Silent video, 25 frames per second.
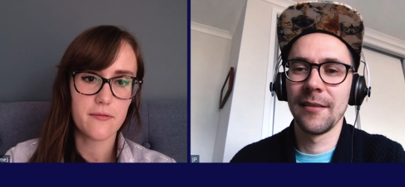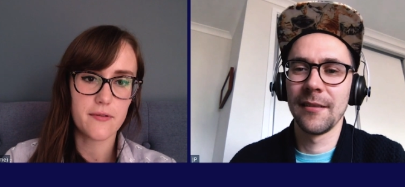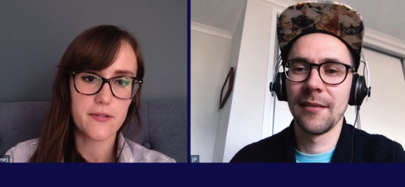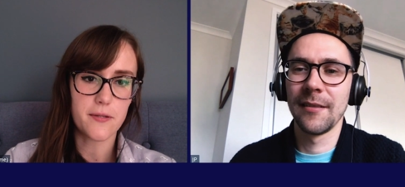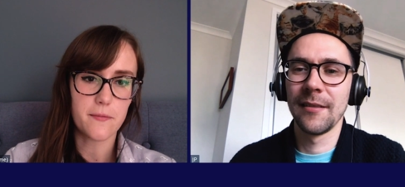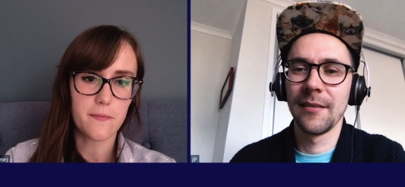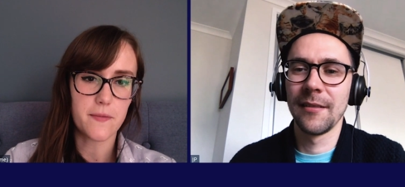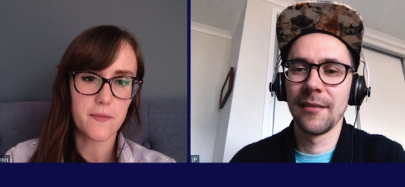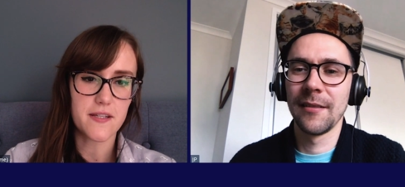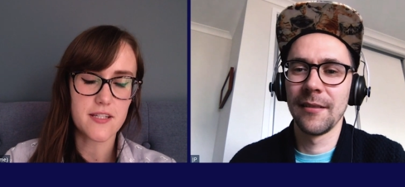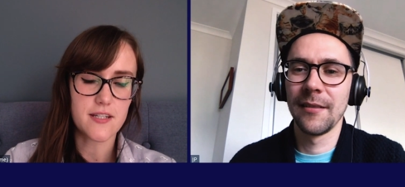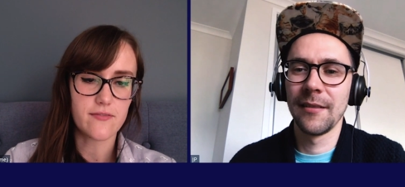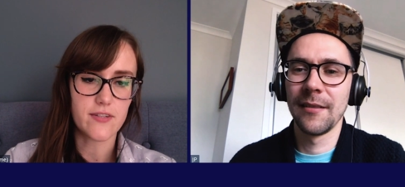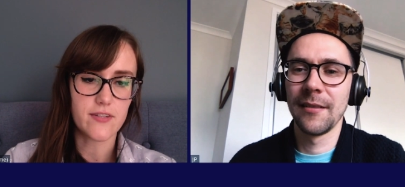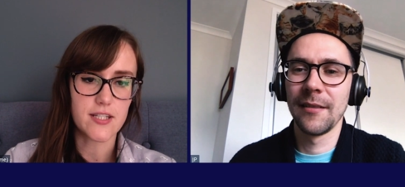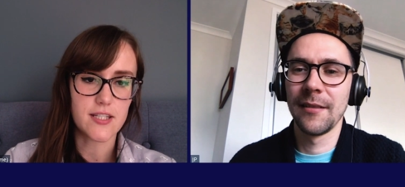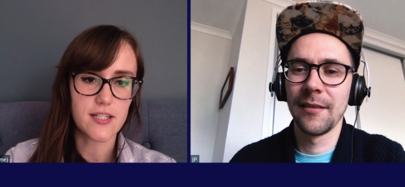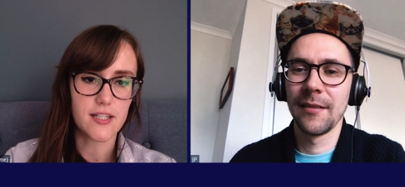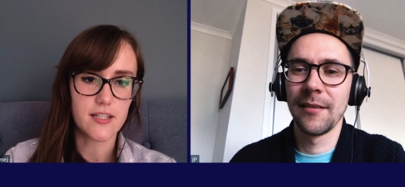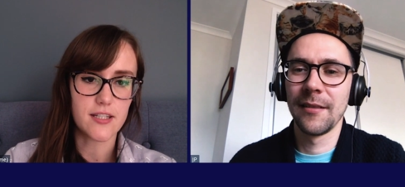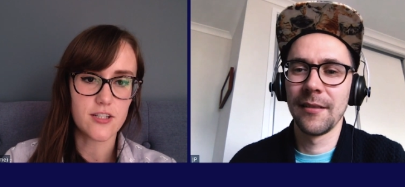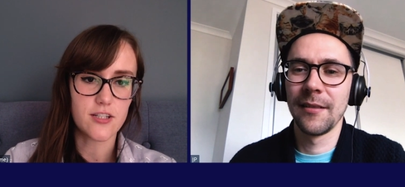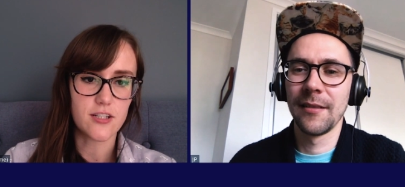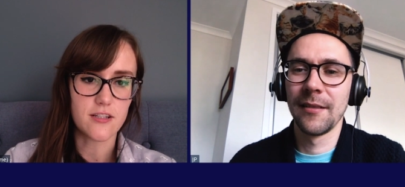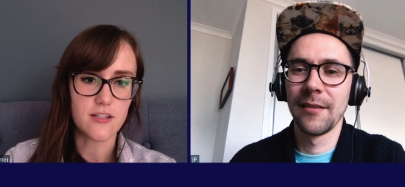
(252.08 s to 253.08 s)
Speaker 1: out with the best of
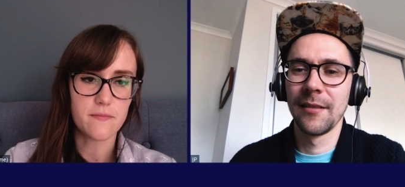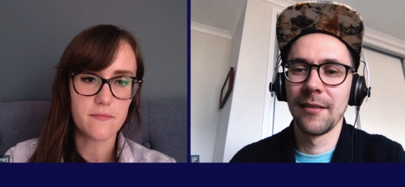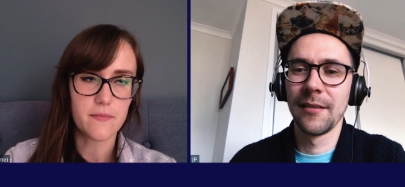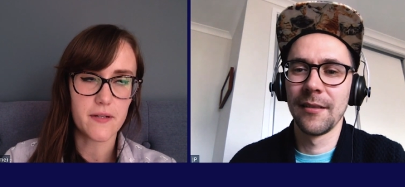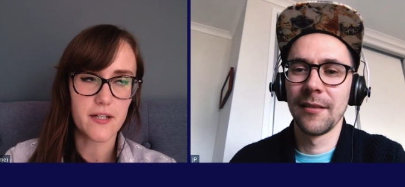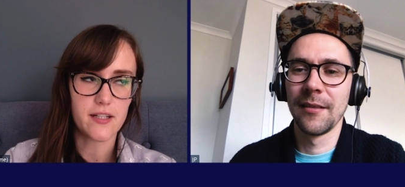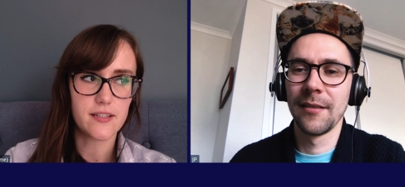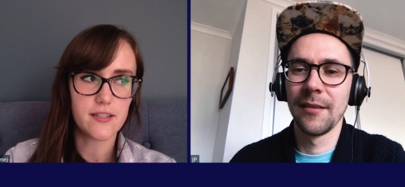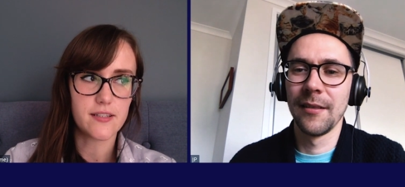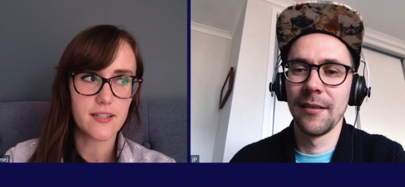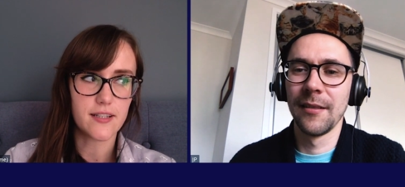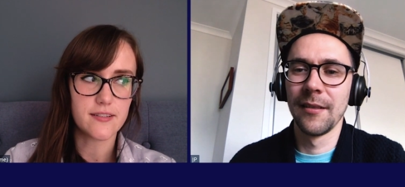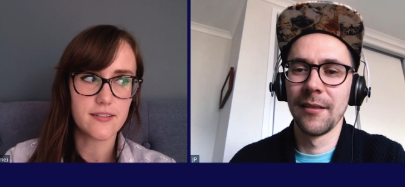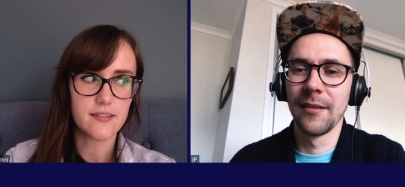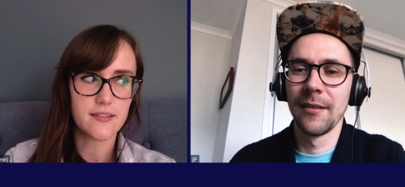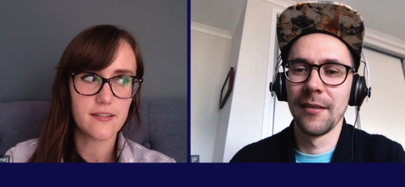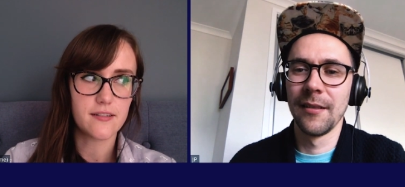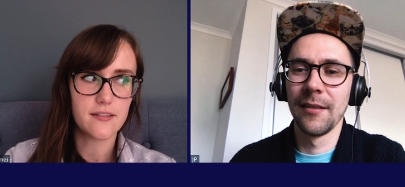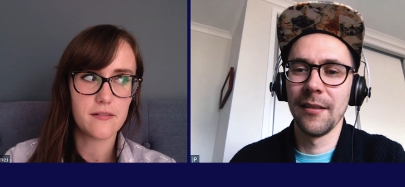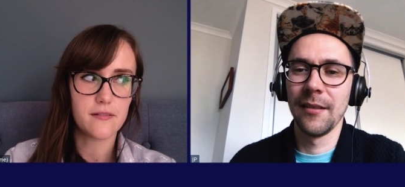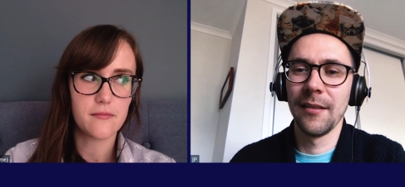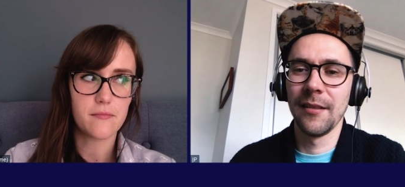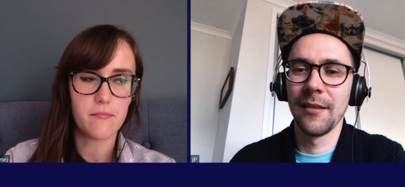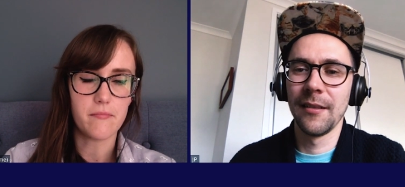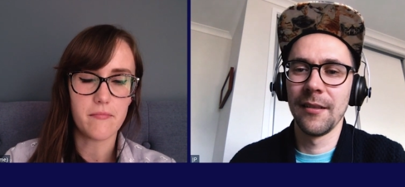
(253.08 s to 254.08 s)
intentions, but it
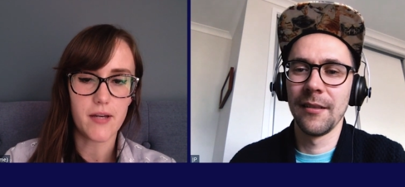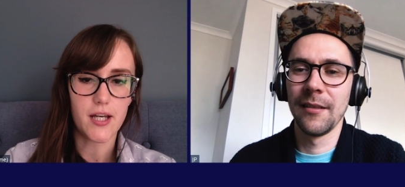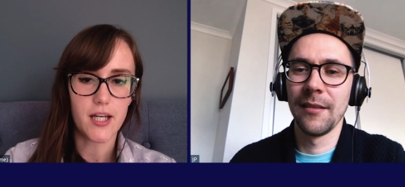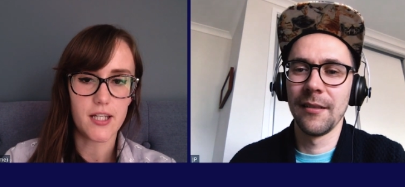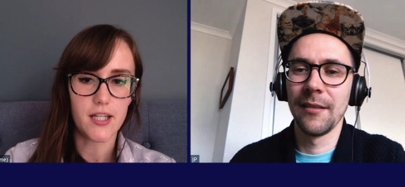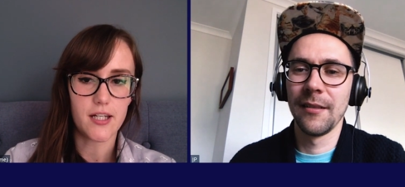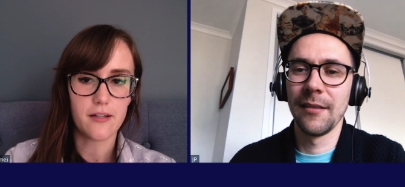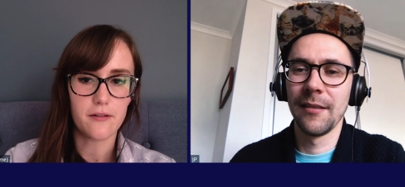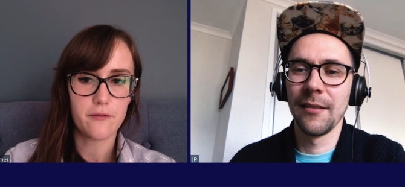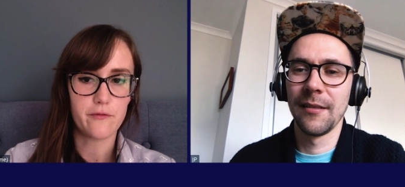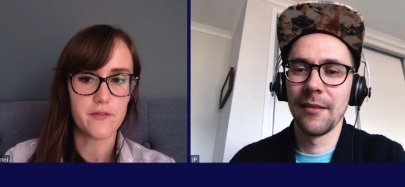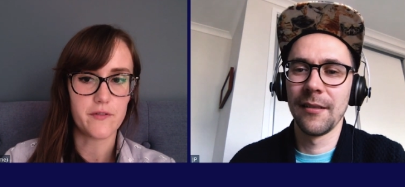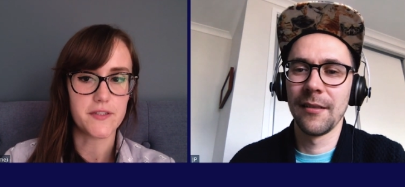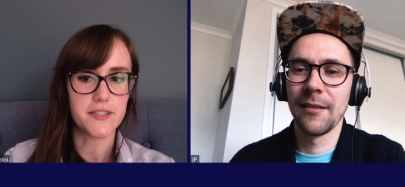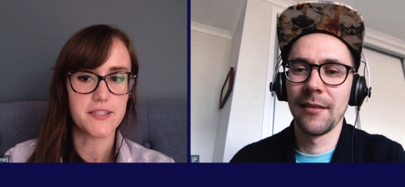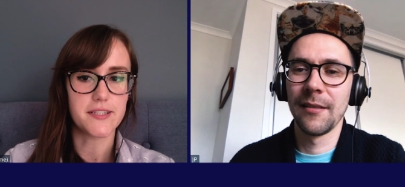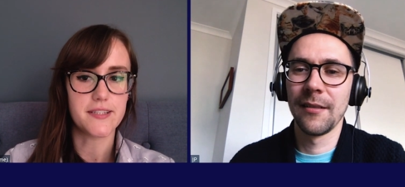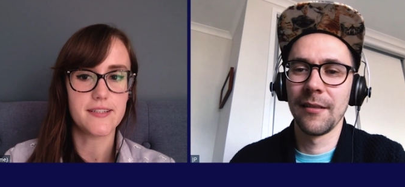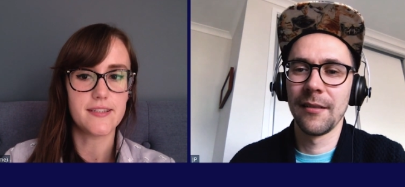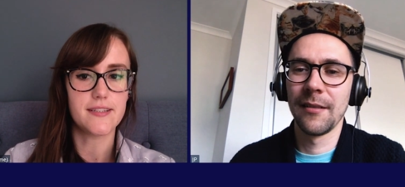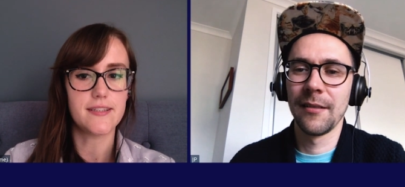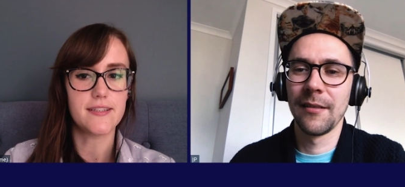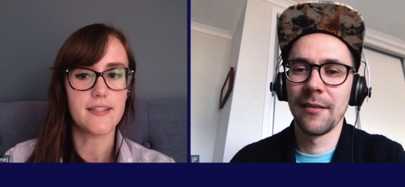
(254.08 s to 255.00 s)
doesn't matter for